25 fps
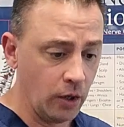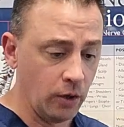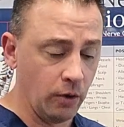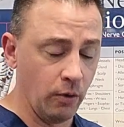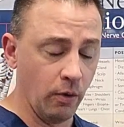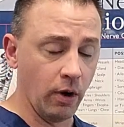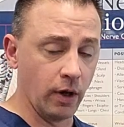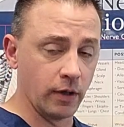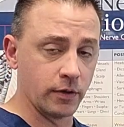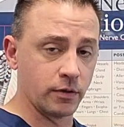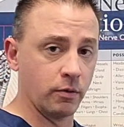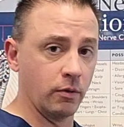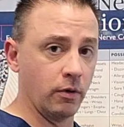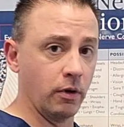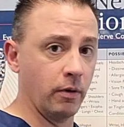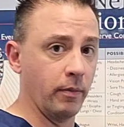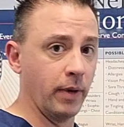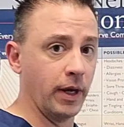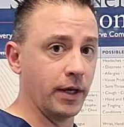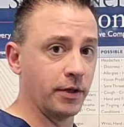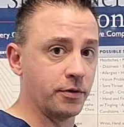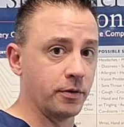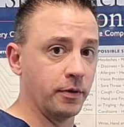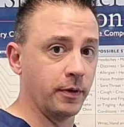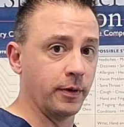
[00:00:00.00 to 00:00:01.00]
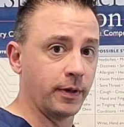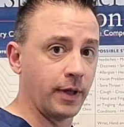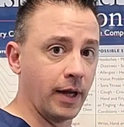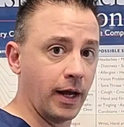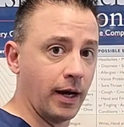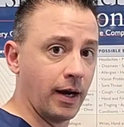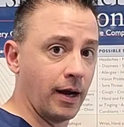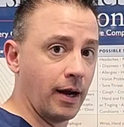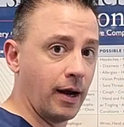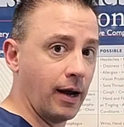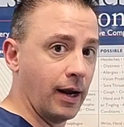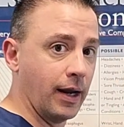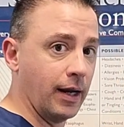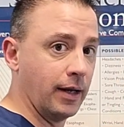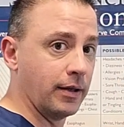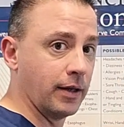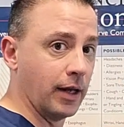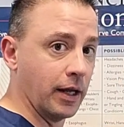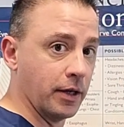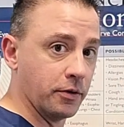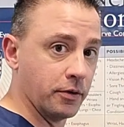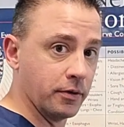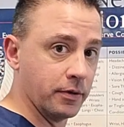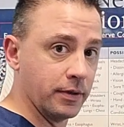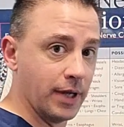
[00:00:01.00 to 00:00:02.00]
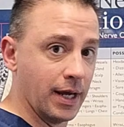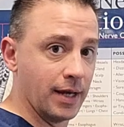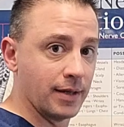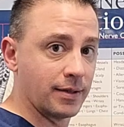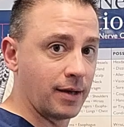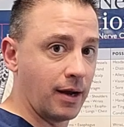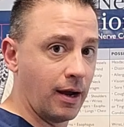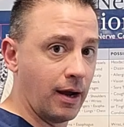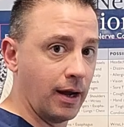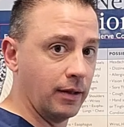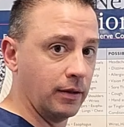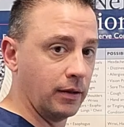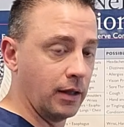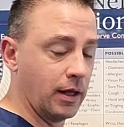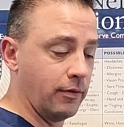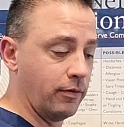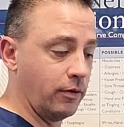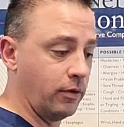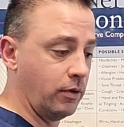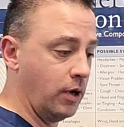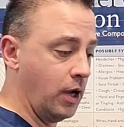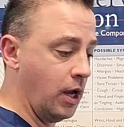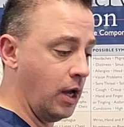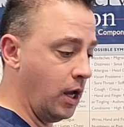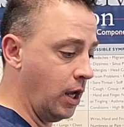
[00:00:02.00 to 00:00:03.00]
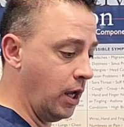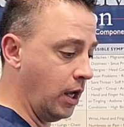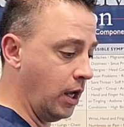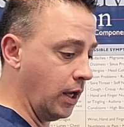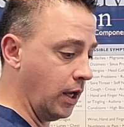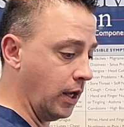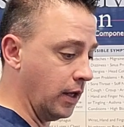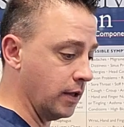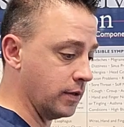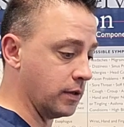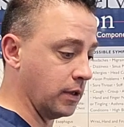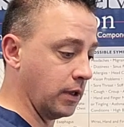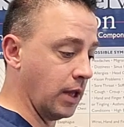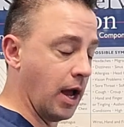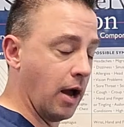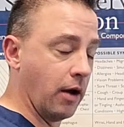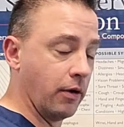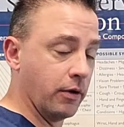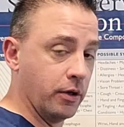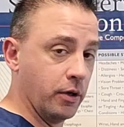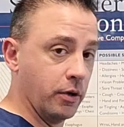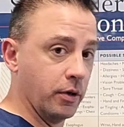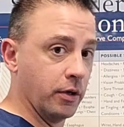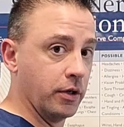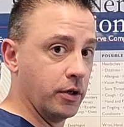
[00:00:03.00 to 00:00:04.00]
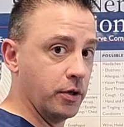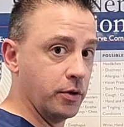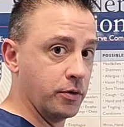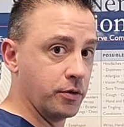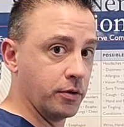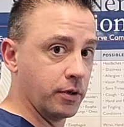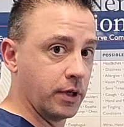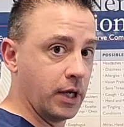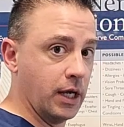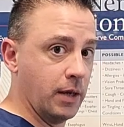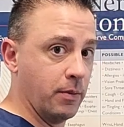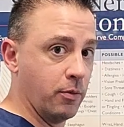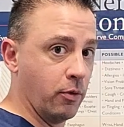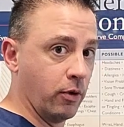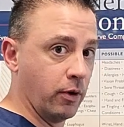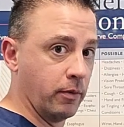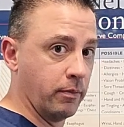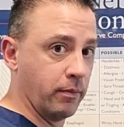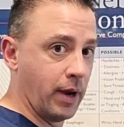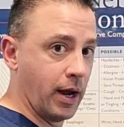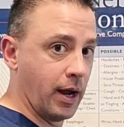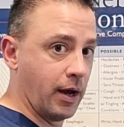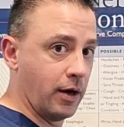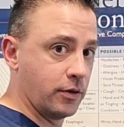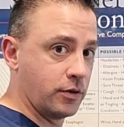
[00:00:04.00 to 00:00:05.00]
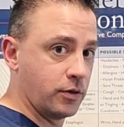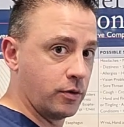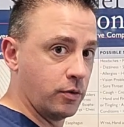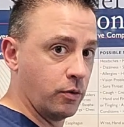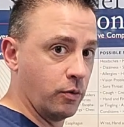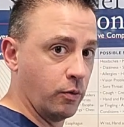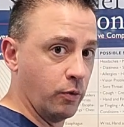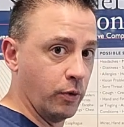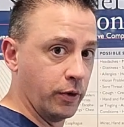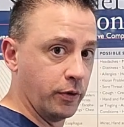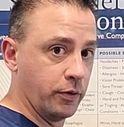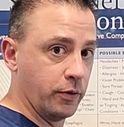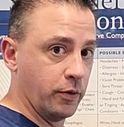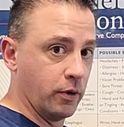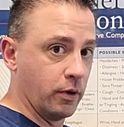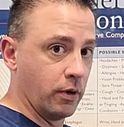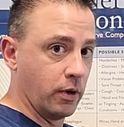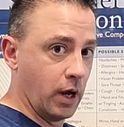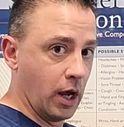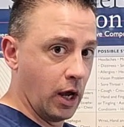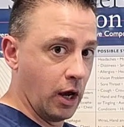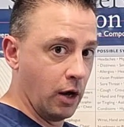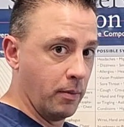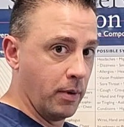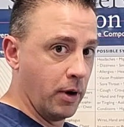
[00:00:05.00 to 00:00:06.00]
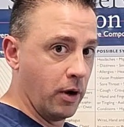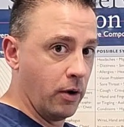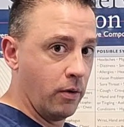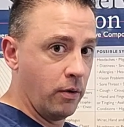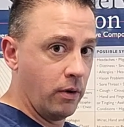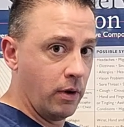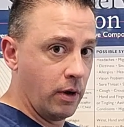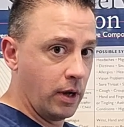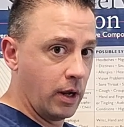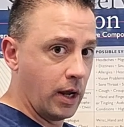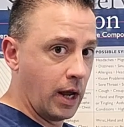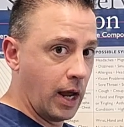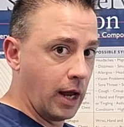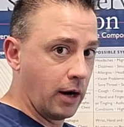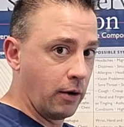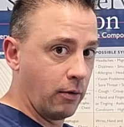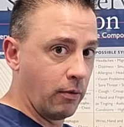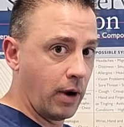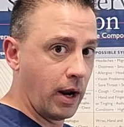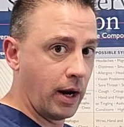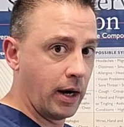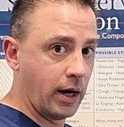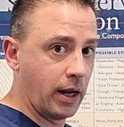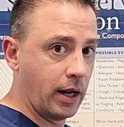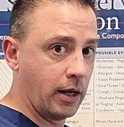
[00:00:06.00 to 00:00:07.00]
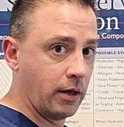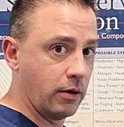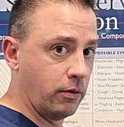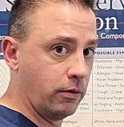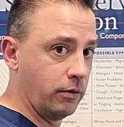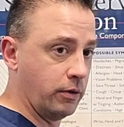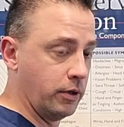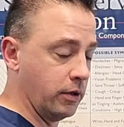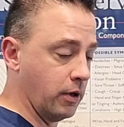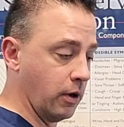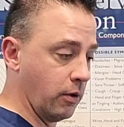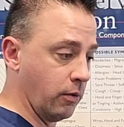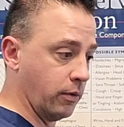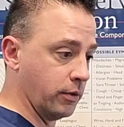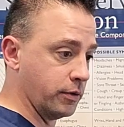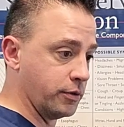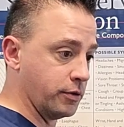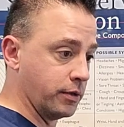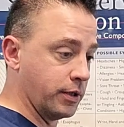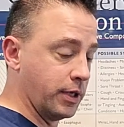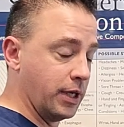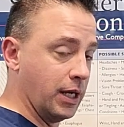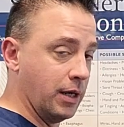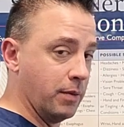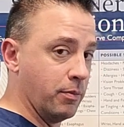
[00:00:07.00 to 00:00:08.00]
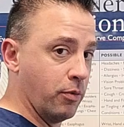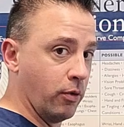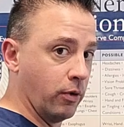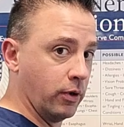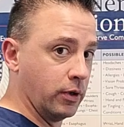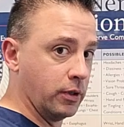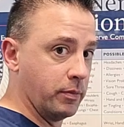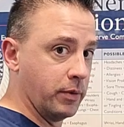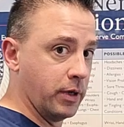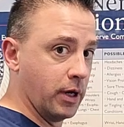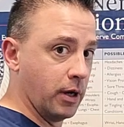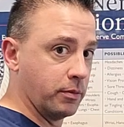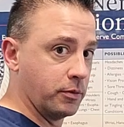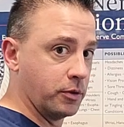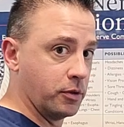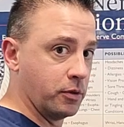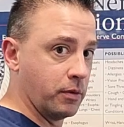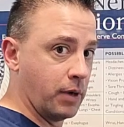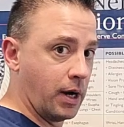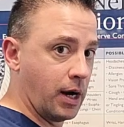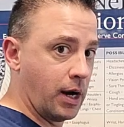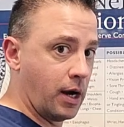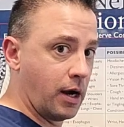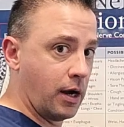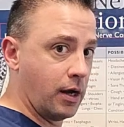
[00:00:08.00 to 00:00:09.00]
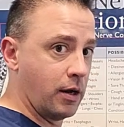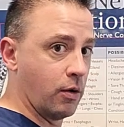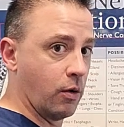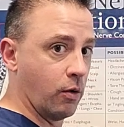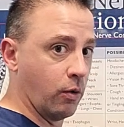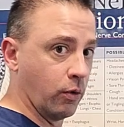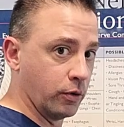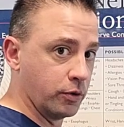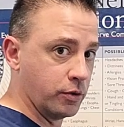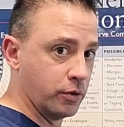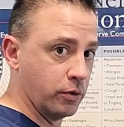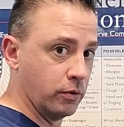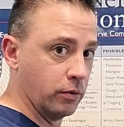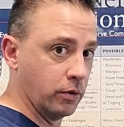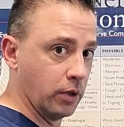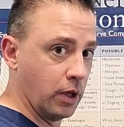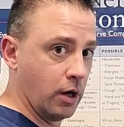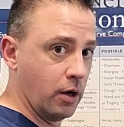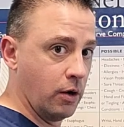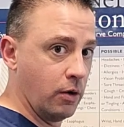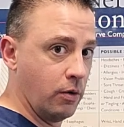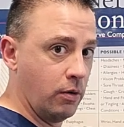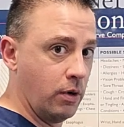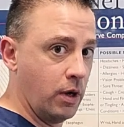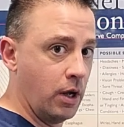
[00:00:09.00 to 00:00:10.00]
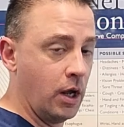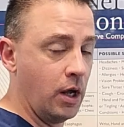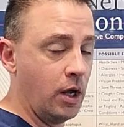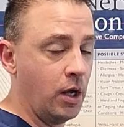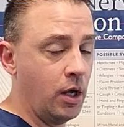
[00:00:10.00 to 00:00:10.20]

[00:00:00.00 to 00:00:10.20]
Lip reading: You also want to make sure that that height and your desk height level is allowing you to use your keyboard and mouse with your elbow at a right angle. You don't want your keyboard to be up too high or too low.